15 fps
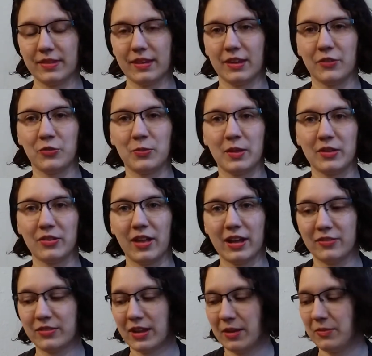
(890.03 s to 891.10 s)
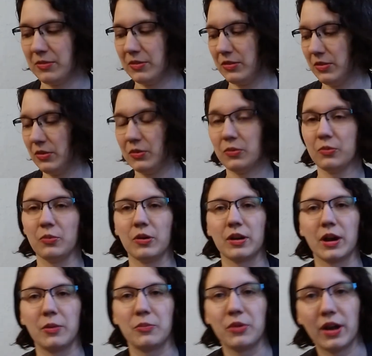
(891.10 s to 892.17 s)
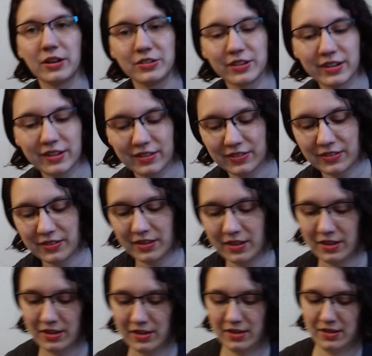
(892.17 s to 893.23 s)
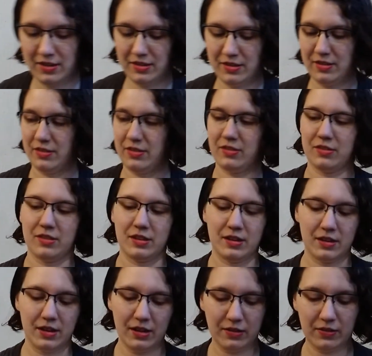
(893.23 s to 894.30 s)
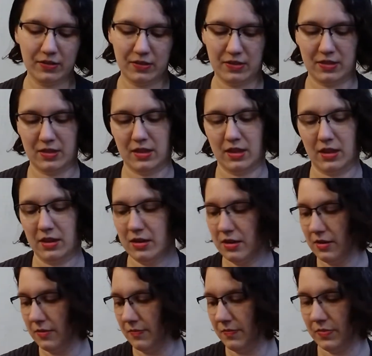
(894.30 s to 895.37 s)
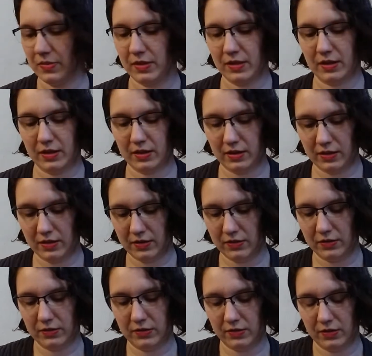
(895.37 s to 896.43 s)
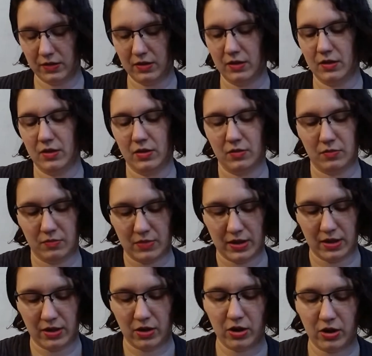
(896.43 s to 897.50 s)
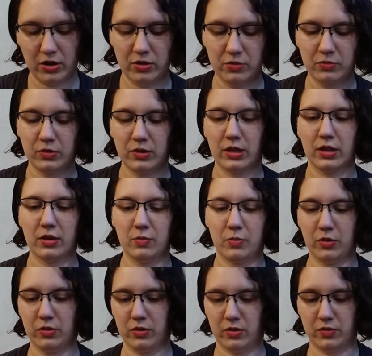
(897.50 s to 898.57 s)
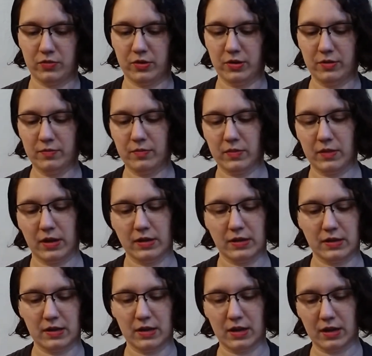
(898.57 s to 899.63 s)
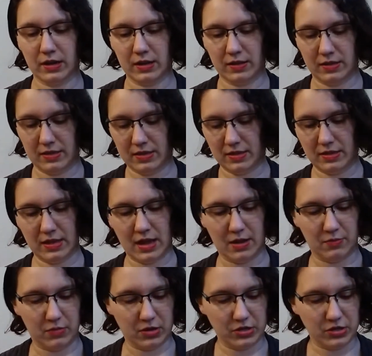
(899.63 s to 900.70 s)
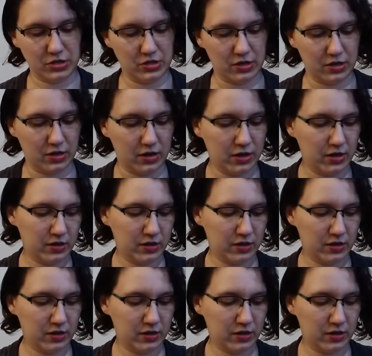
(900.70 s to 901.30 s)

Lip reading: gives me a lot of time to work on projects. So the next thing is my Autumn League pullover. I did not get that much done on